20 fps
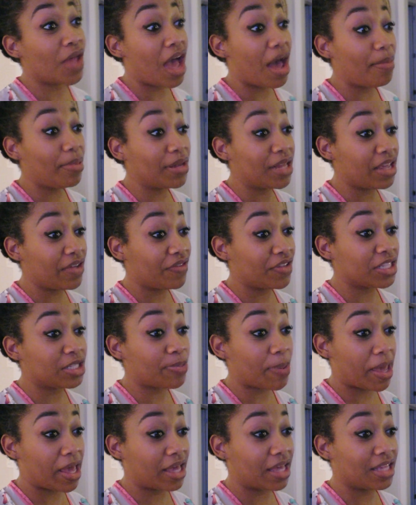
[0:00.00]
I believe in
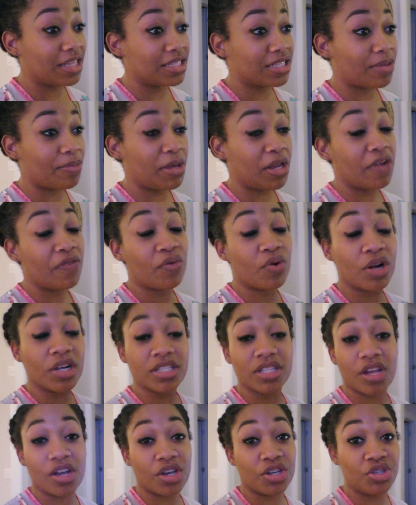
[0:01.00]
spankings. I mean, of
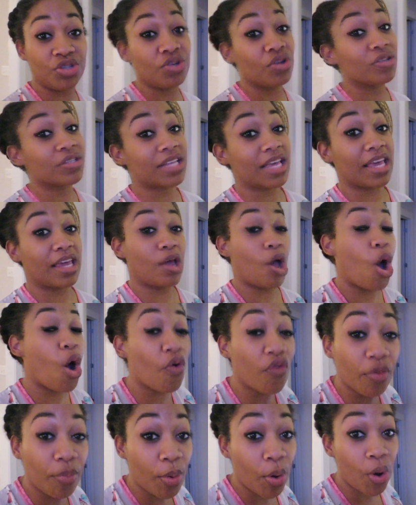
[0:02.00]
course, long as you don't take it
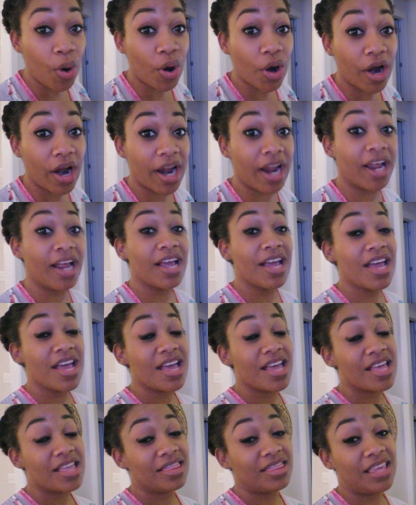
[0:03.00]
overboard,
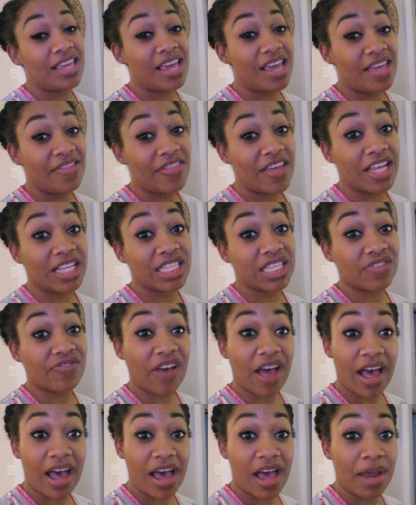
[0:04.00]
then that's
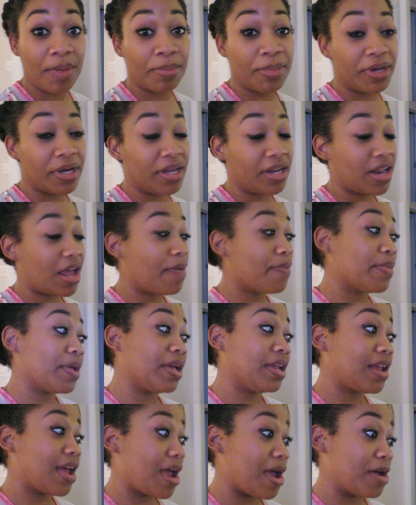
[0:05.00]
fine. But, I
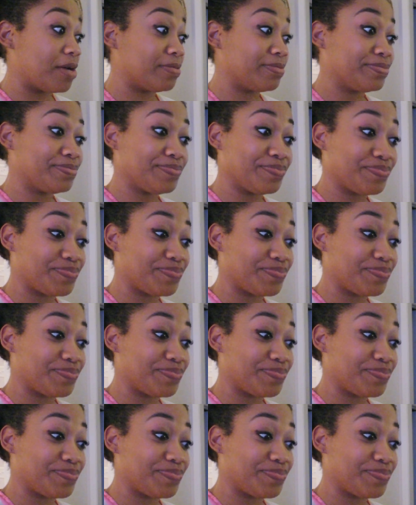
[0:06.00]
mean, hey.